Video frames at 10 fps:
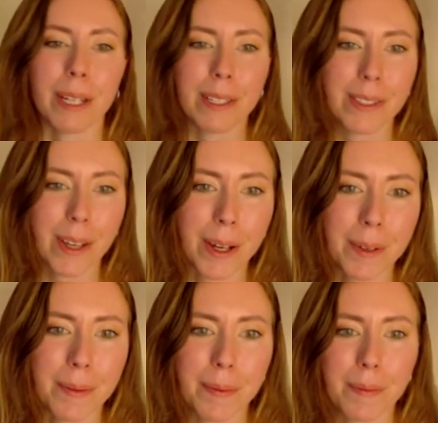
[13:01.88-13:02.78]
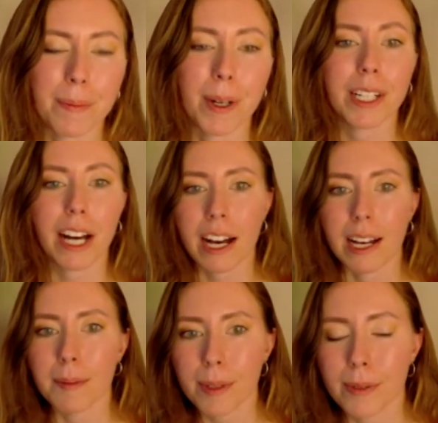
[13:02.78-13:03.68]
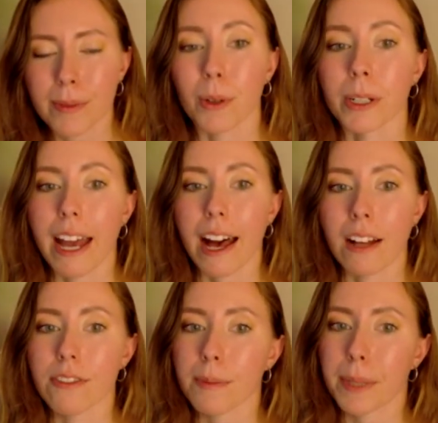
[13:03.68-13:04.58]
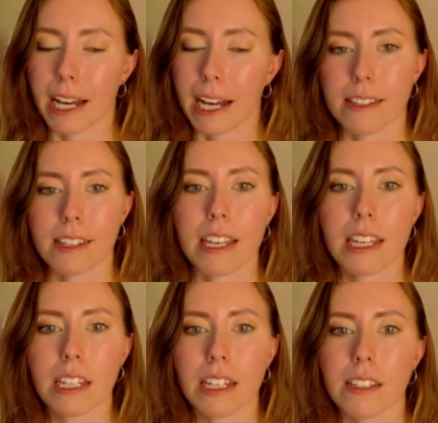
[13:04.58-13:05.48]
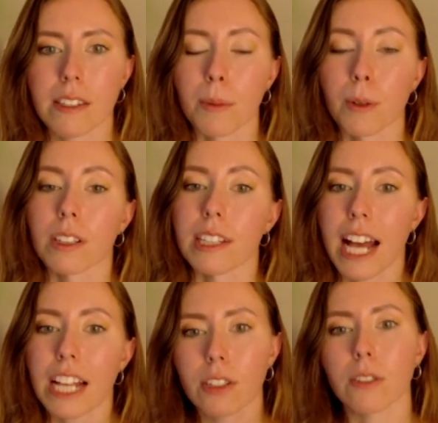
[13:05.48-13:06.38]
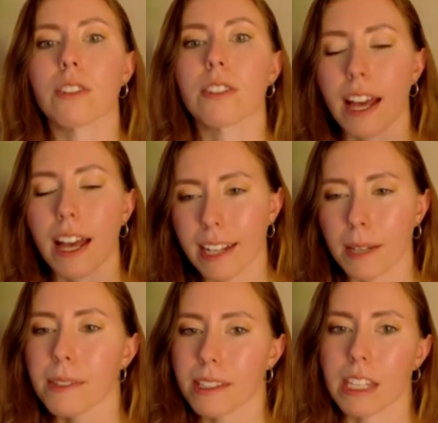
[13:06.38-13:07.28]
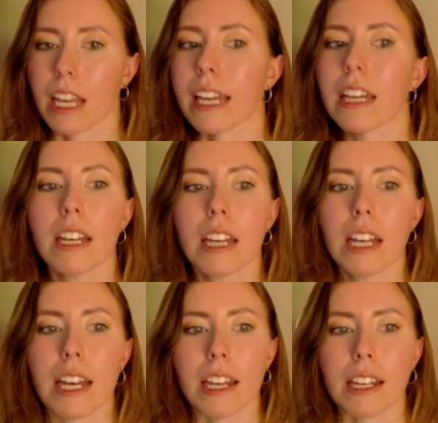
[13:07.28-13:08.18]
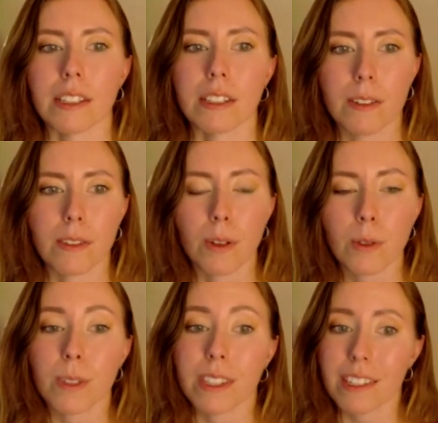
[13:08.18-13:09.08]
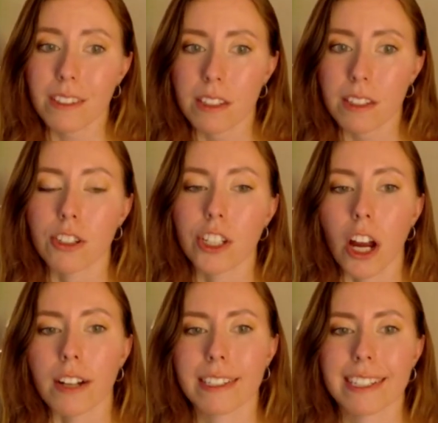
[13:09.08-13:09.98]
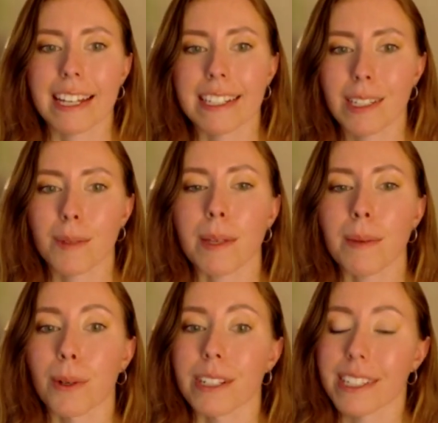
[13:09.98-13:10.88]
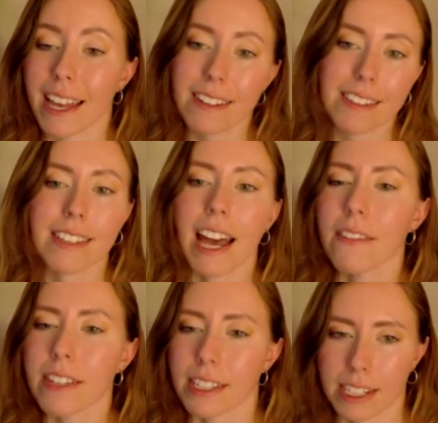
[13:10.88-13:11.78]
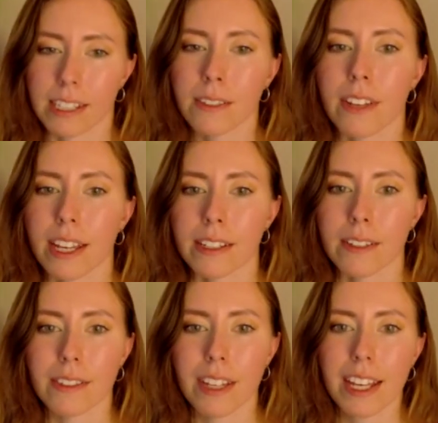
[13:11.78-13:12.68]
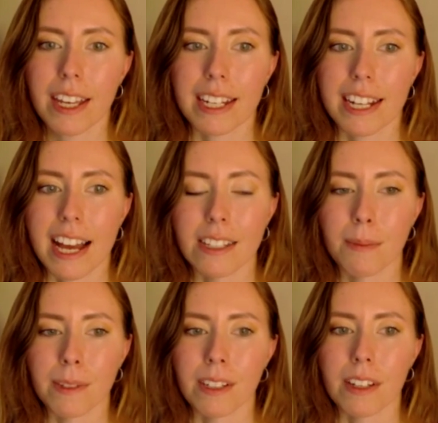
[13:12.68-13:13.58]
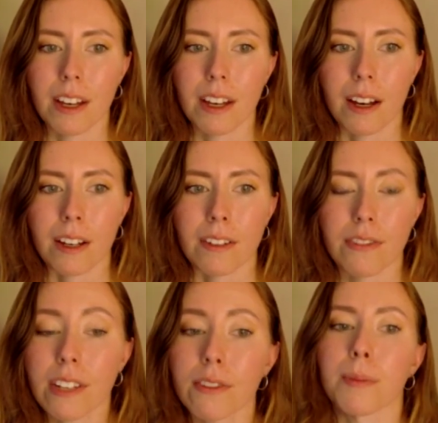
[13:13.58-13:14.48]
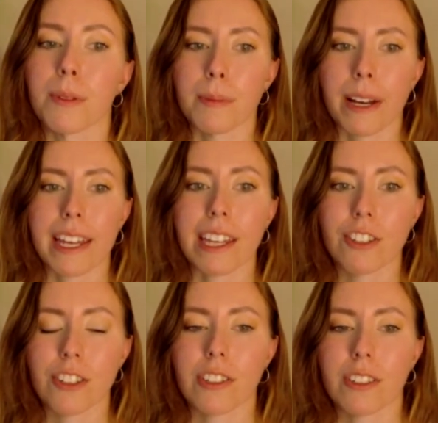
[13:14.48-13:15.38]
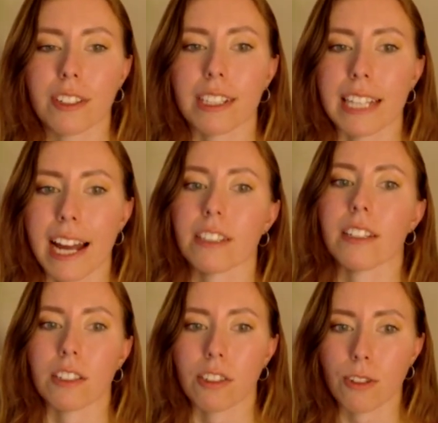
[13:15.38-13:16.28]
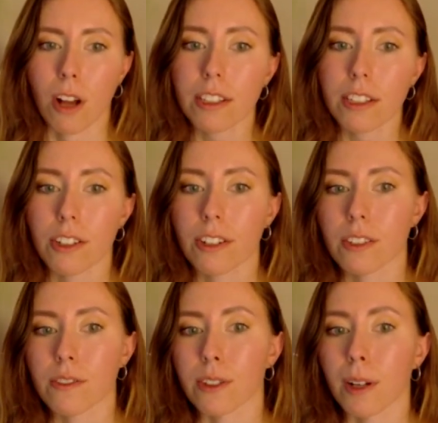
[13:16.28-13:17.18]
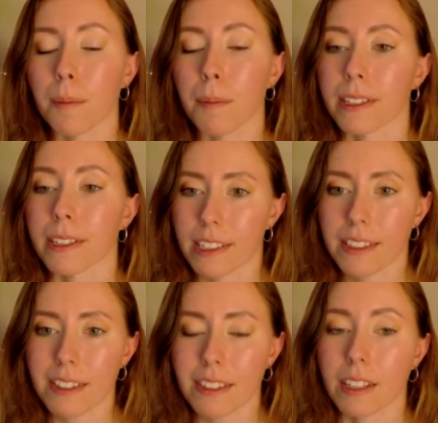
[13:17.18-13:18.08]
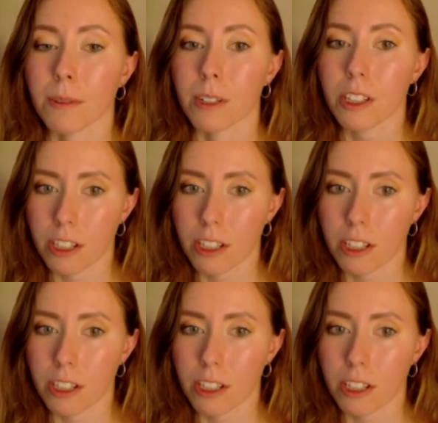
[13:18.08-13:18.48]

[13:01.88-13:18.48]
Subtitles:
anyways, Markab or Alpha Pegasi is the more logical side, I would say. And those with this in their charts tend to be more tech savvy and innovative and has been favorable by ancient galactic astrologers for abundance and